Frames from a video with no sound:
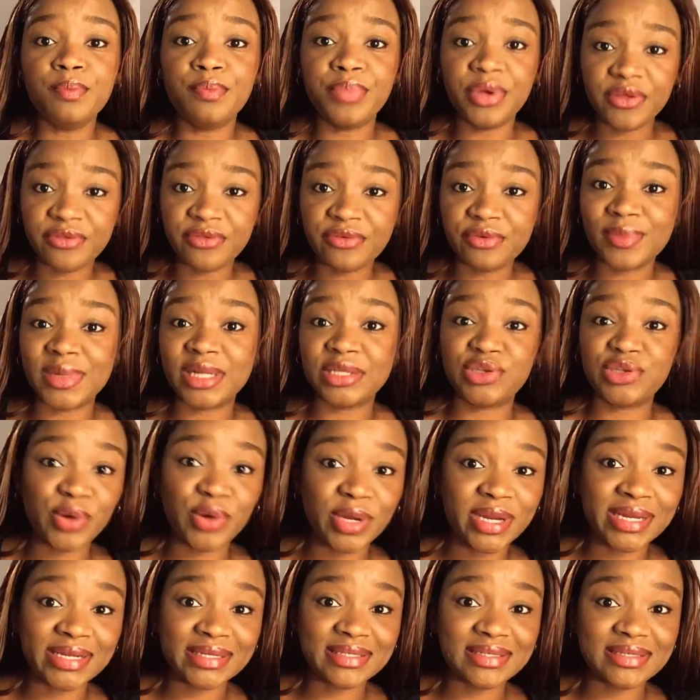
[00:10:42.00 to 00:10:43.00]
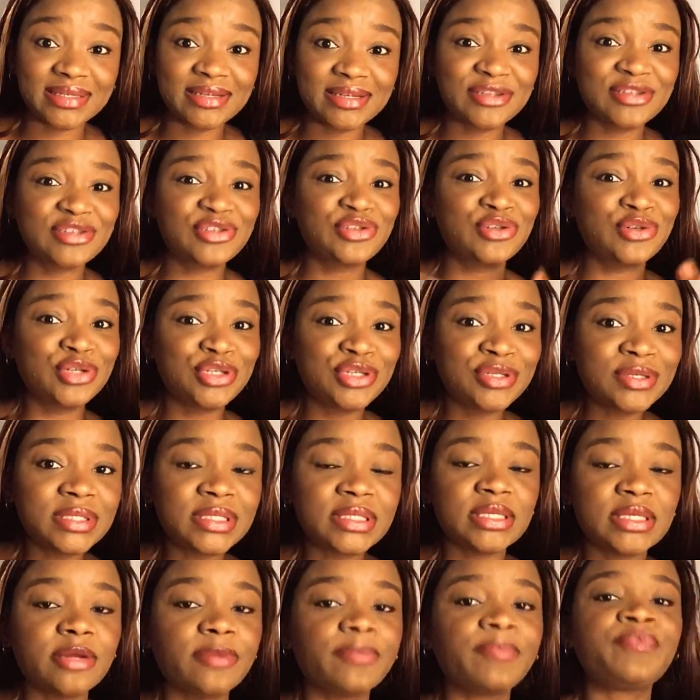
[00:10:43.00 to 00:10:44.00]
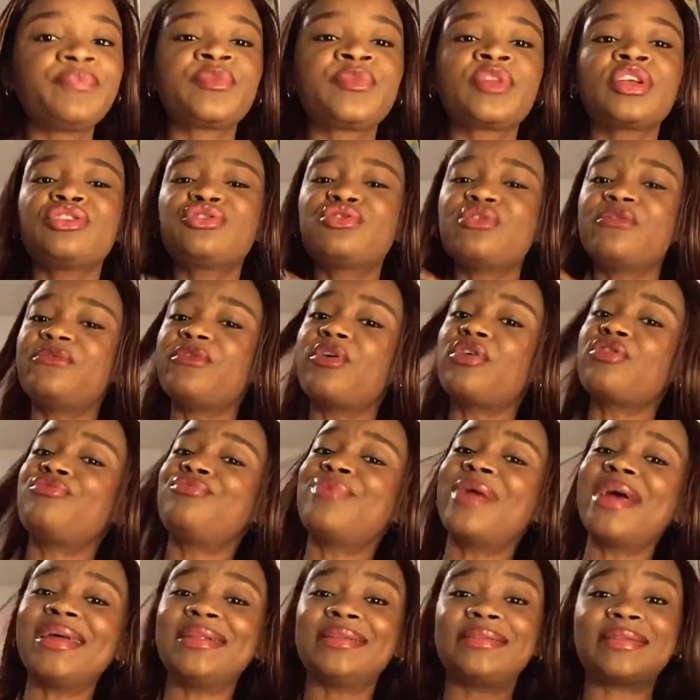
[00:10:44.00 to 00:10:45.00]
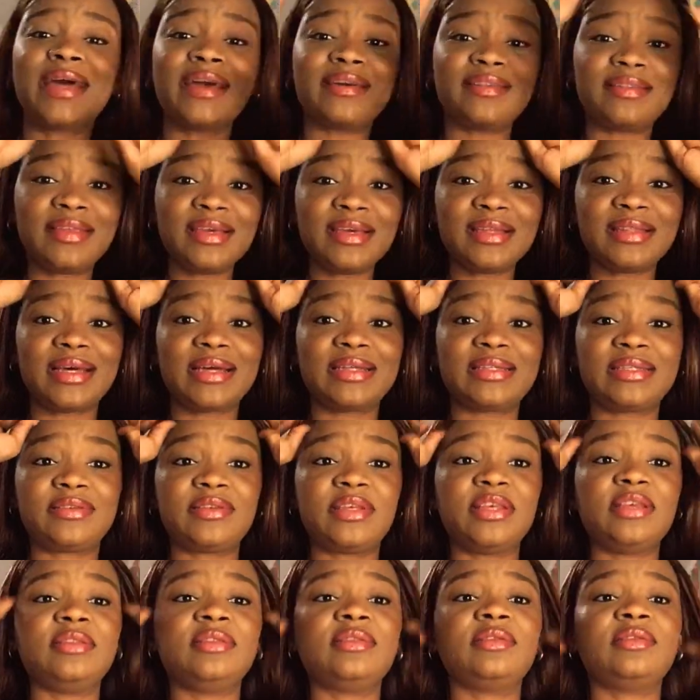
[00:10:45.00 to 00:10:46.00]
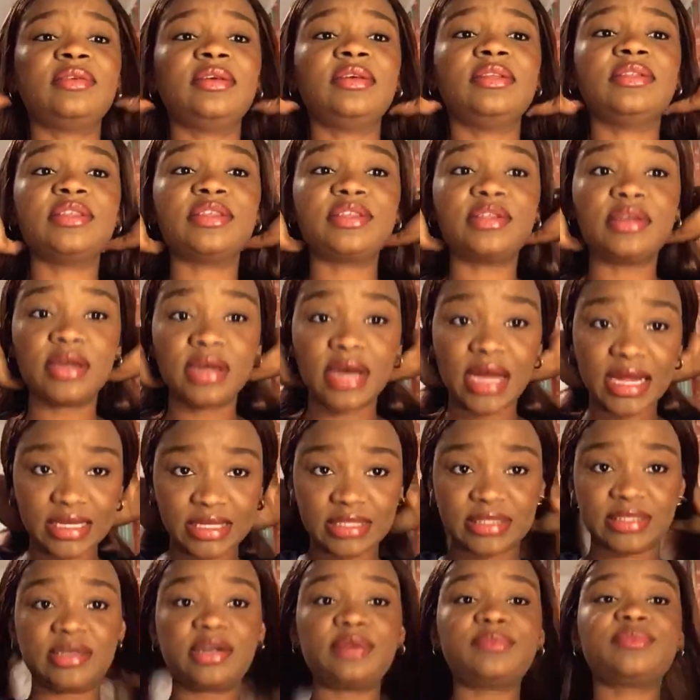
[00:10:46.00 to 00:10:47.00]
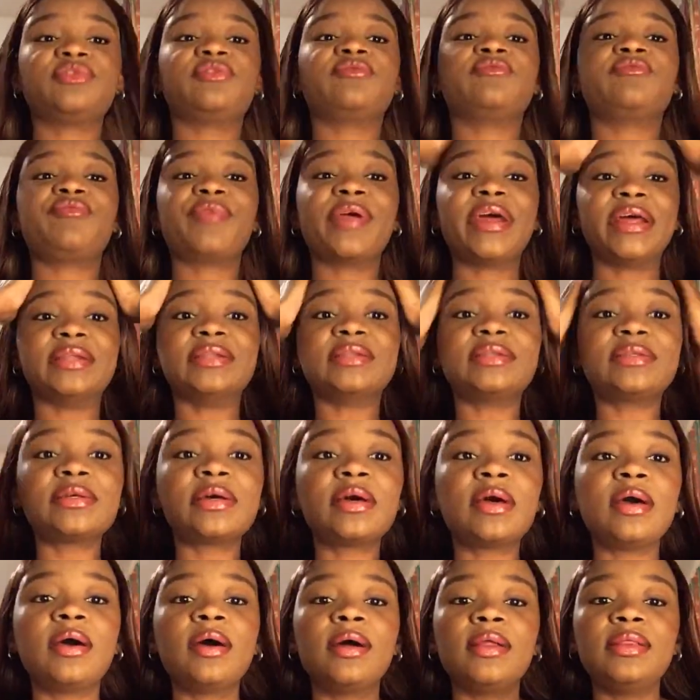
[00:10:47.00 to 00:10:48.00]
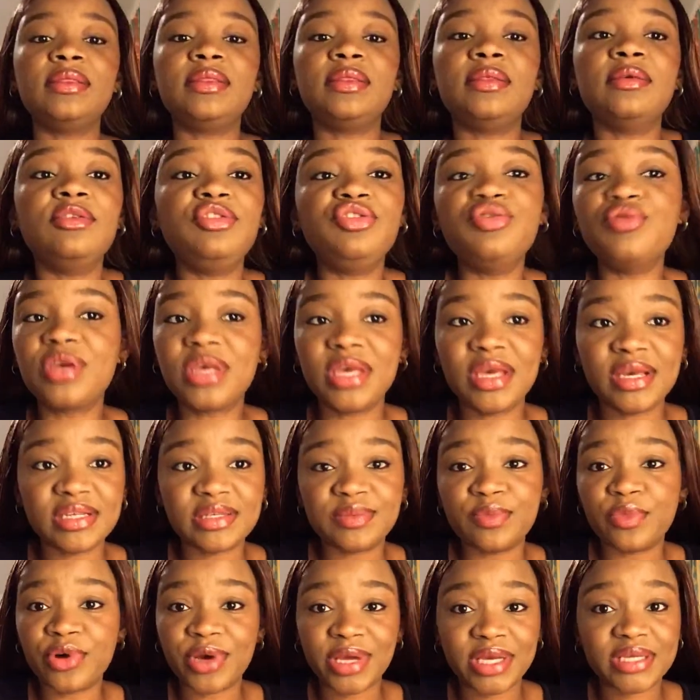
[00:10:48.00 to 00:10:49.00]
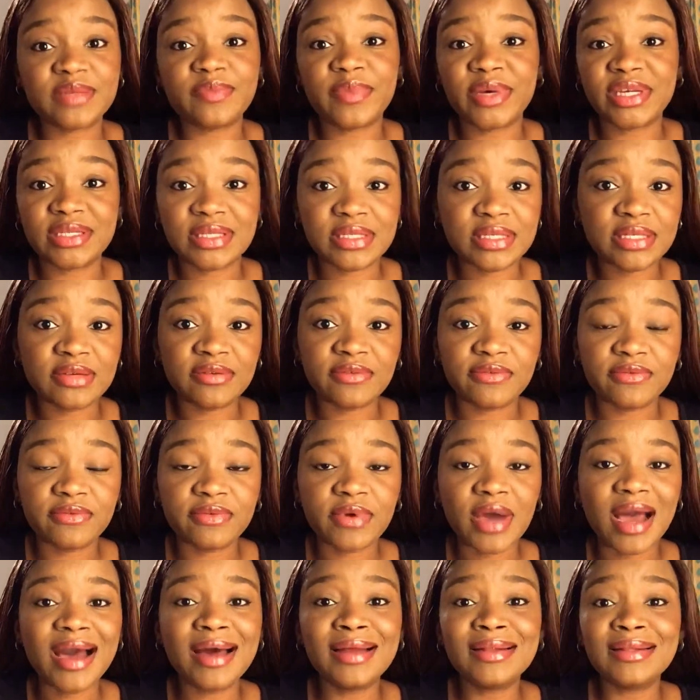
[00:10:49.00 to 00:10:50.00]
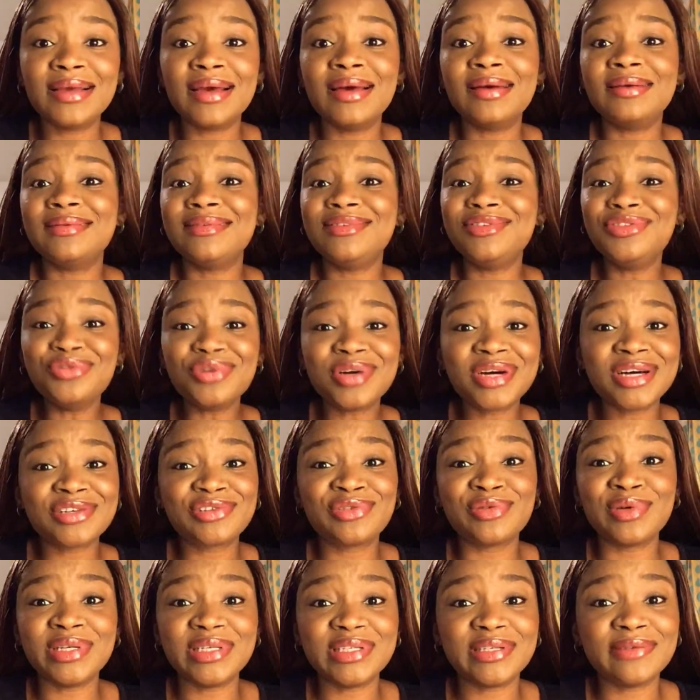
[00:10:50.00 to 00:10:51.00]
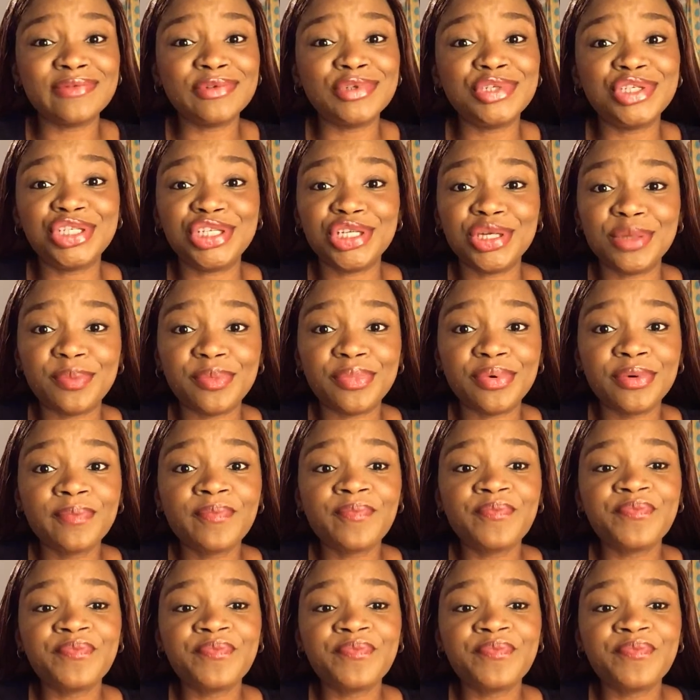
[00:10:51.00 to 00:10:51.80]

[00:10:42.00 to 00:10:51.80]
bathroom and toilet. So do you see? So for rent, I think that in terms of rent, UK is more expensive, and Newcastle is even cheap